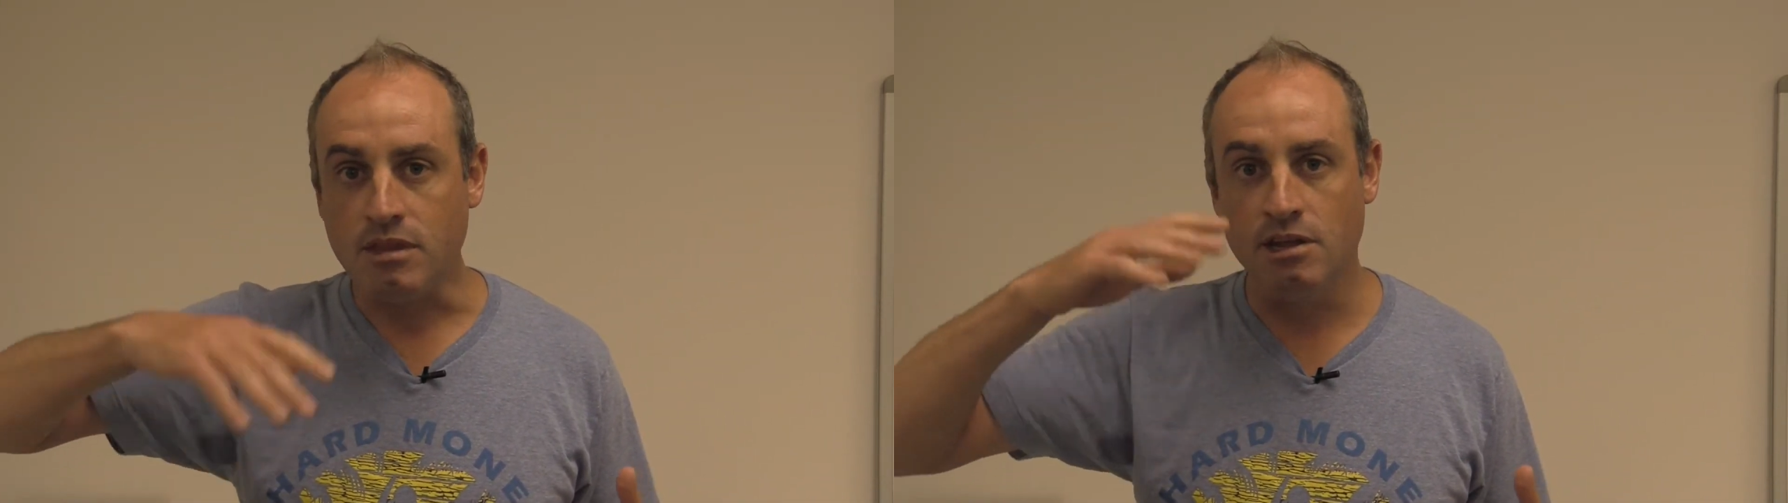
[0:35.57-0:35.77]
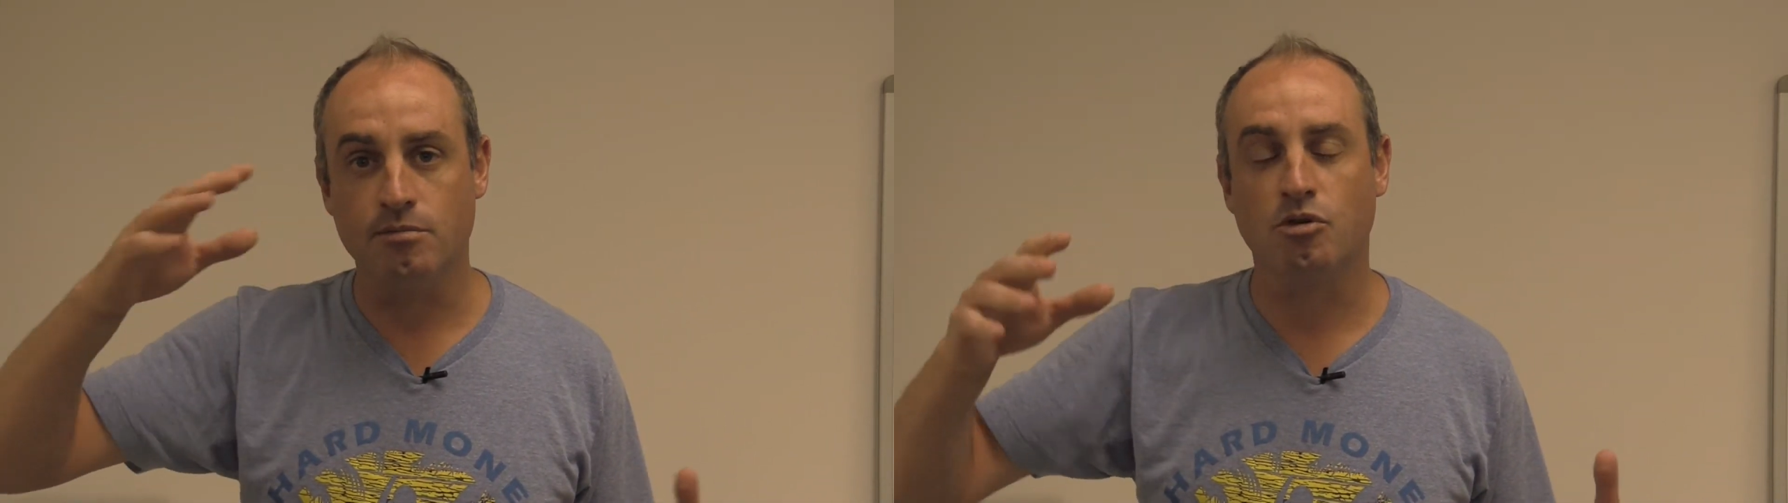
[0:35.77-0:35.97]

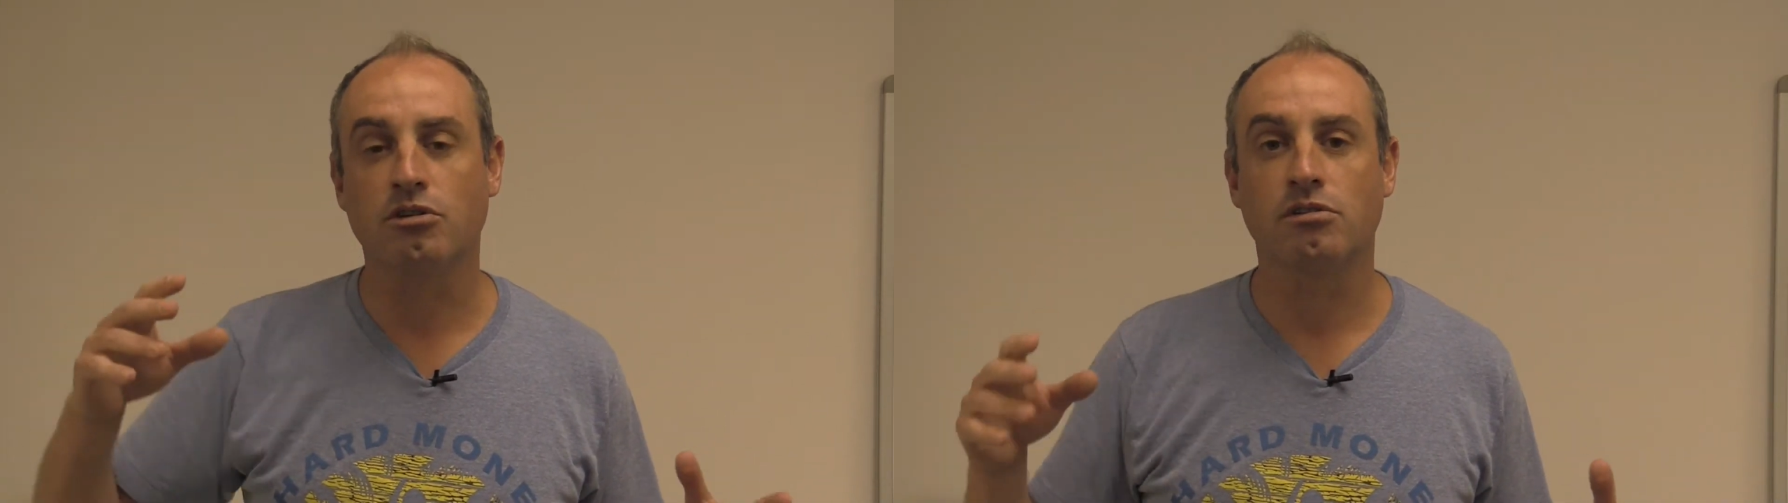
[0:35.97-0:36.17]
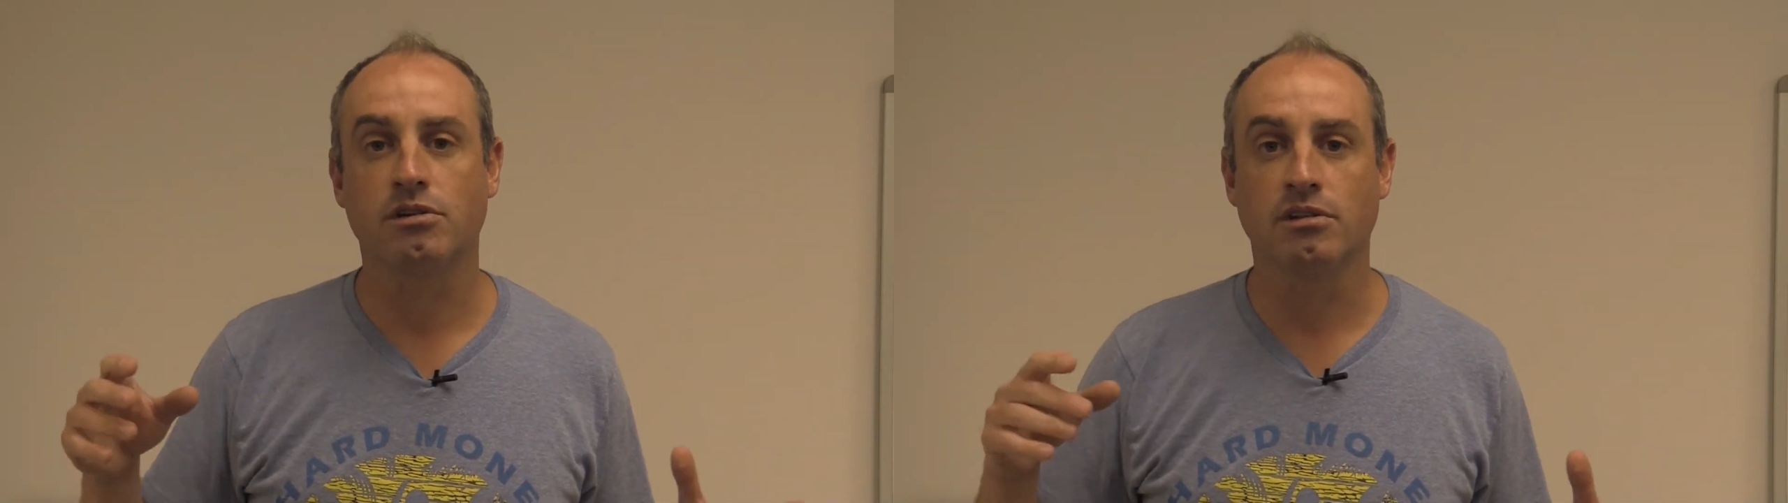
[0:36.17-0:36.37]

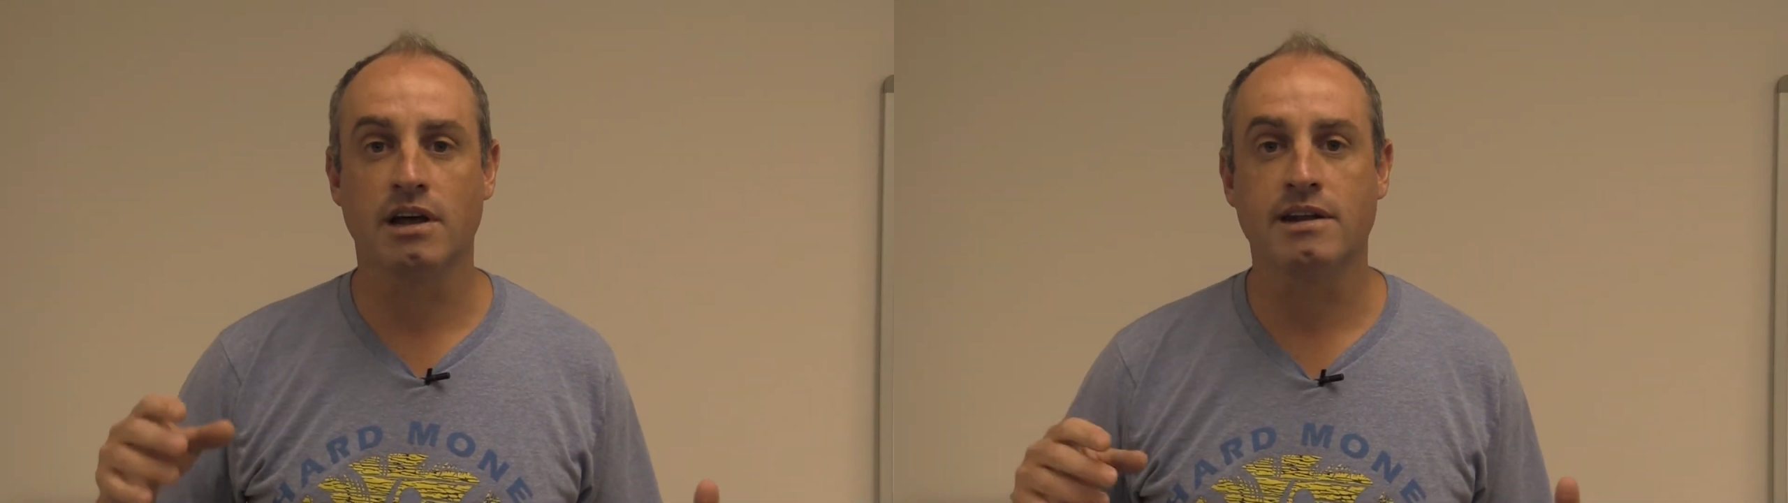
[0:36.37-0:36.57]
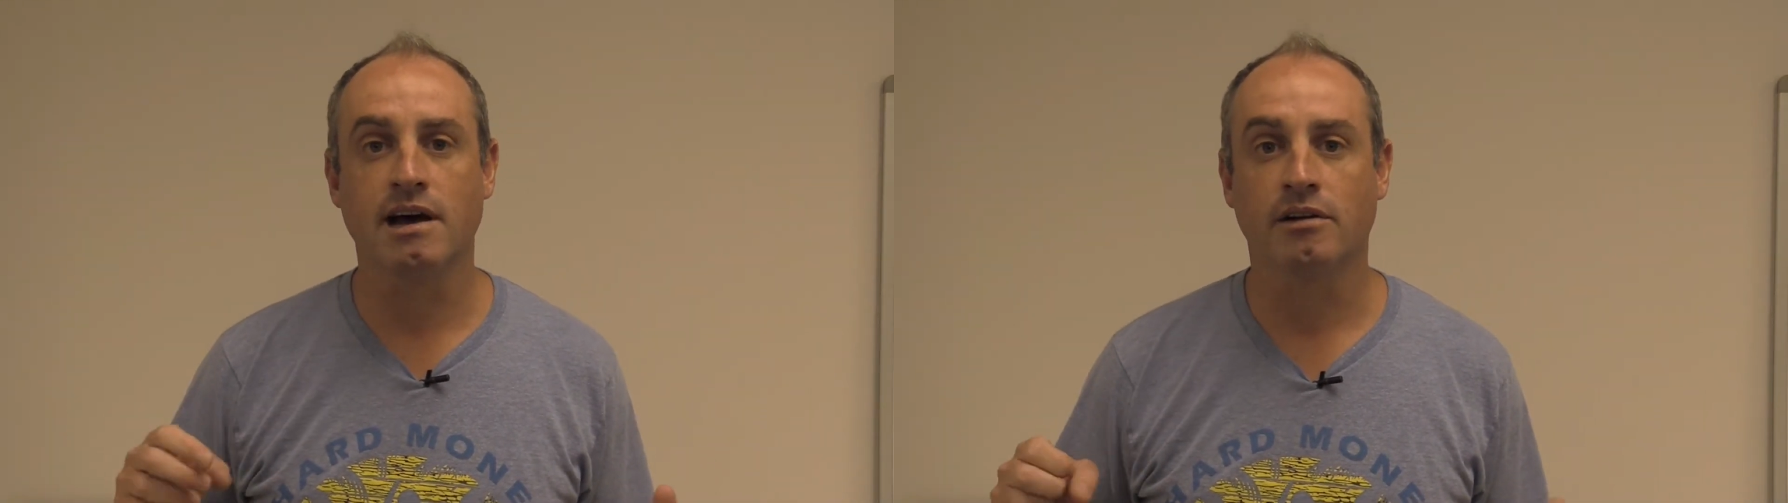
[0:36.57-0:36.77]

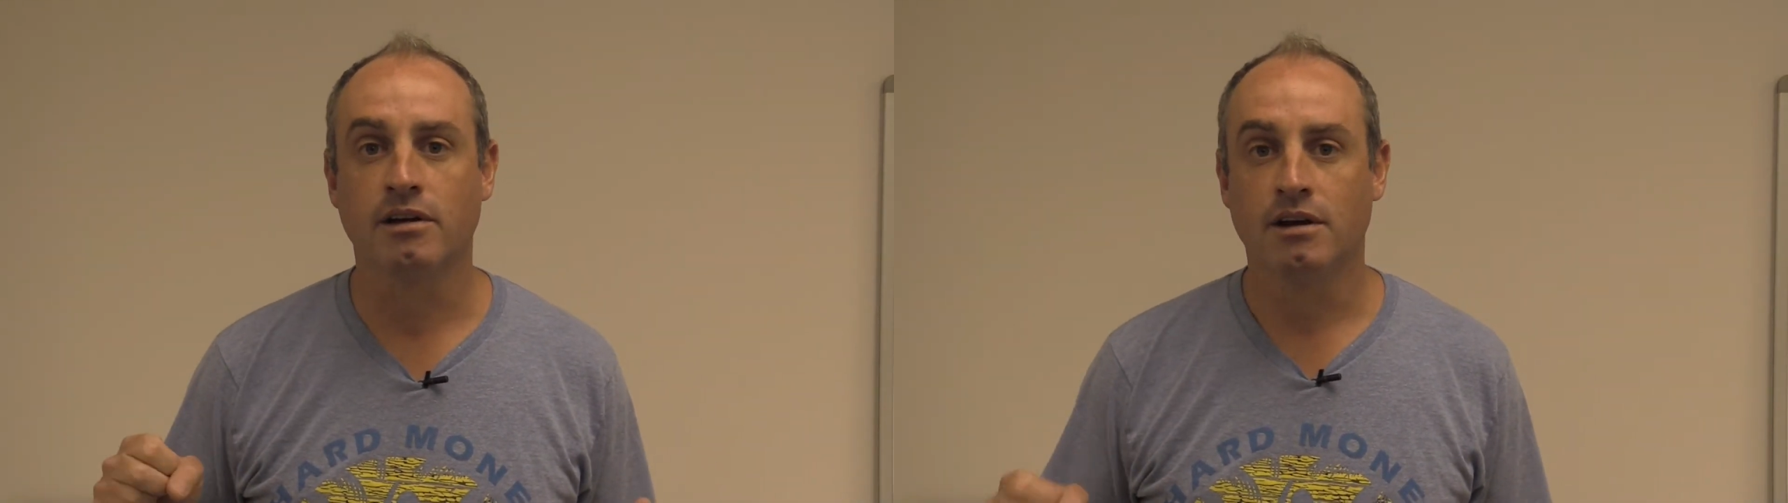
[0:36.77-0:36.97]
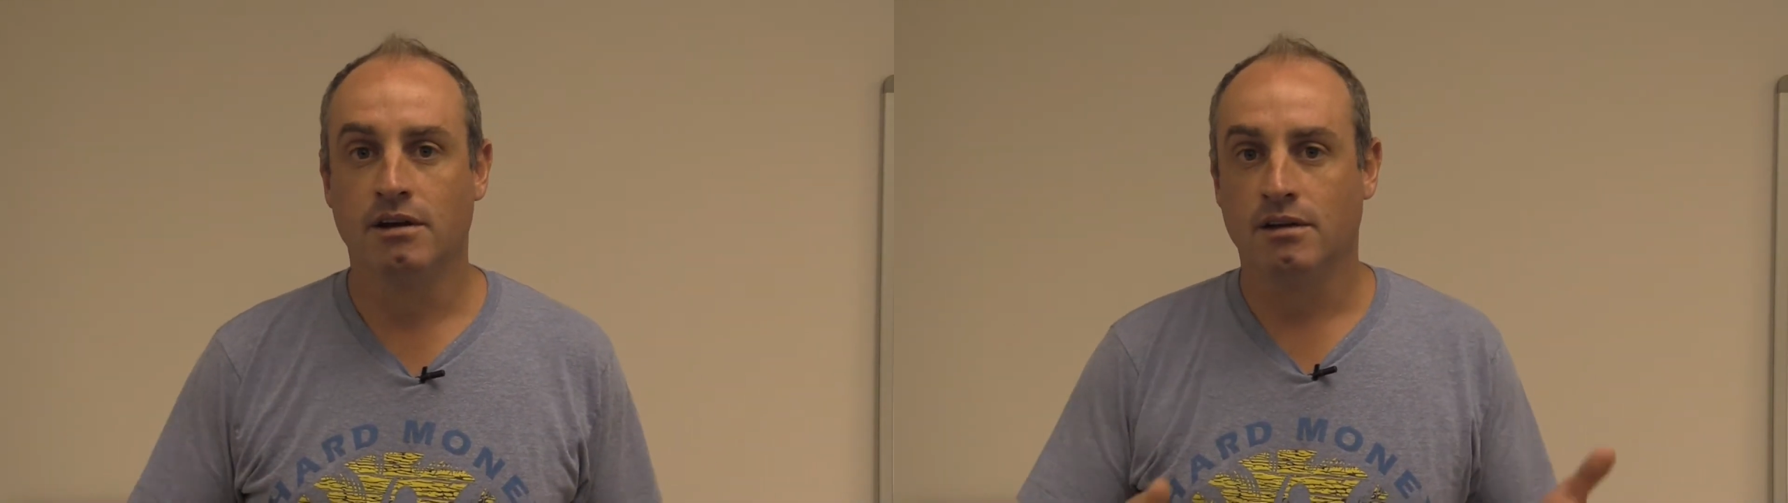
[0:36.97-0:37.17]

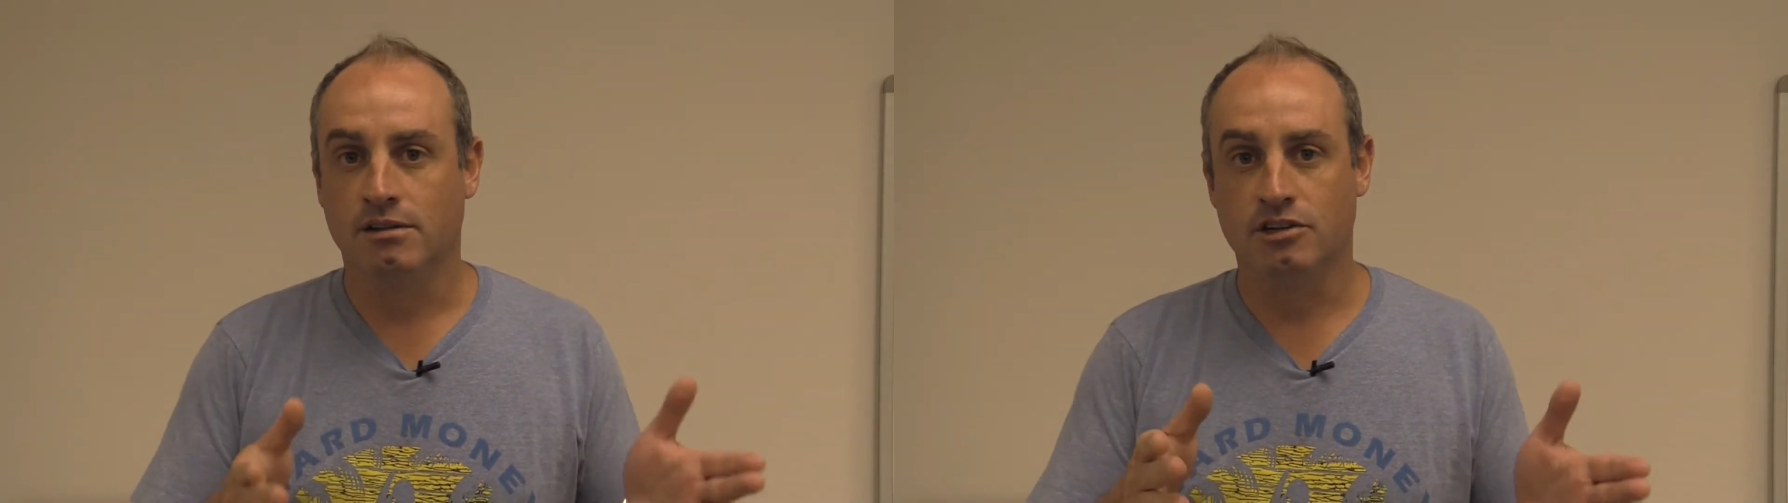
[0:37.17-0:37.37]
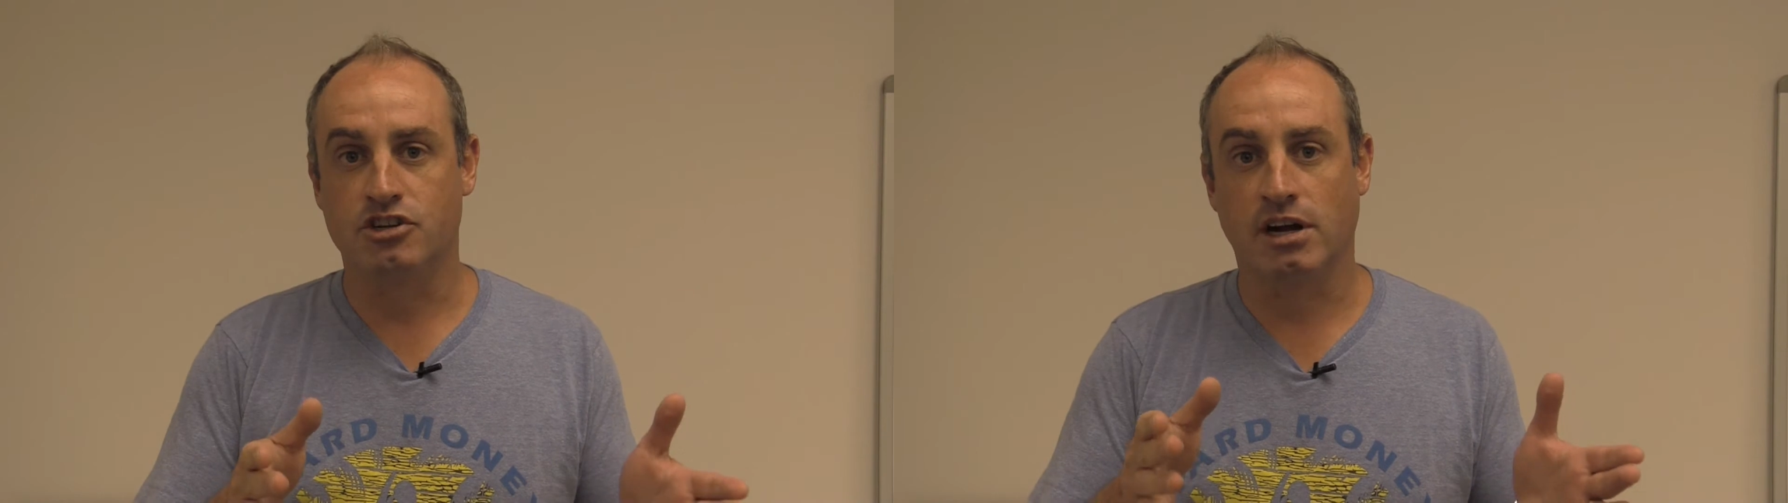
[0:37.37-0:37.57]

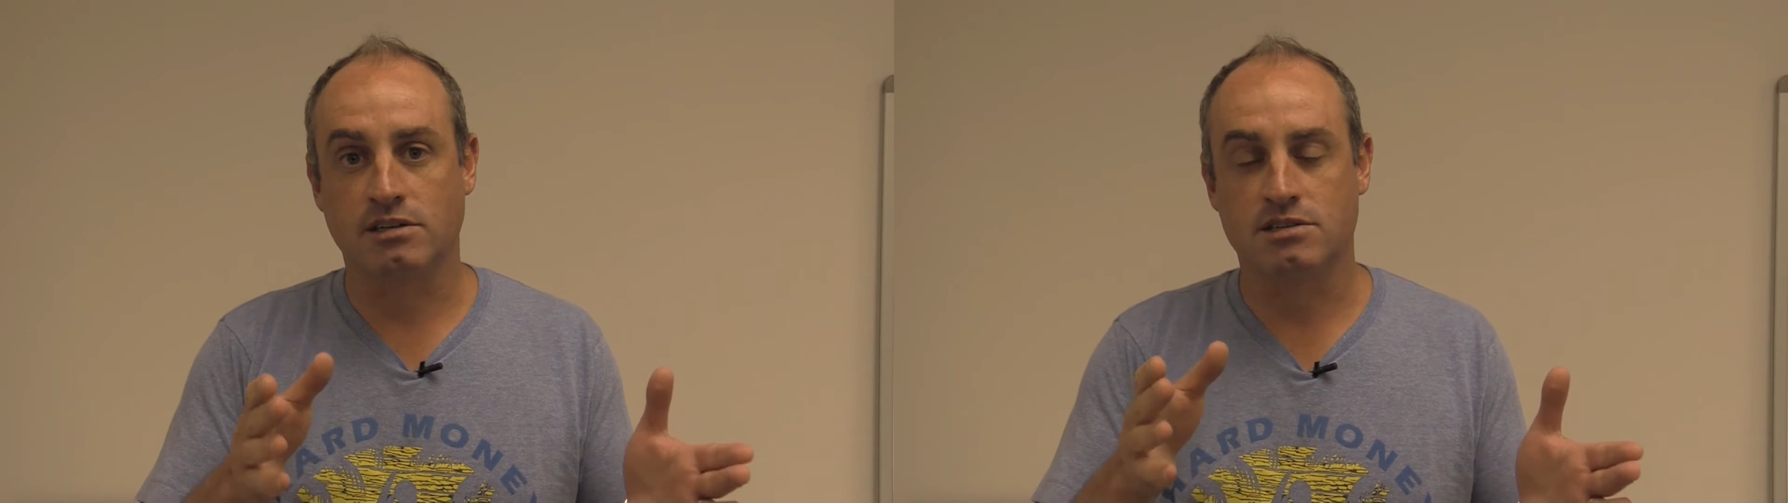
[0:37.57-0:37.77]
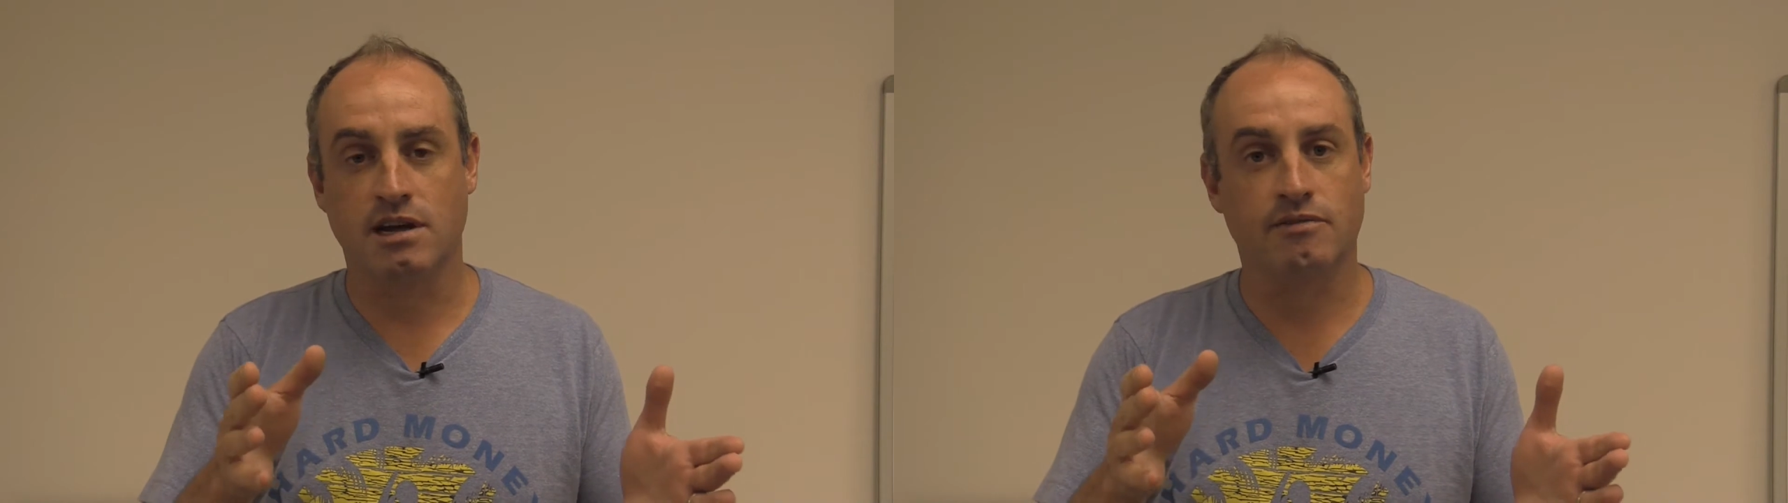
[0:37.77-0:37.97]
the checks,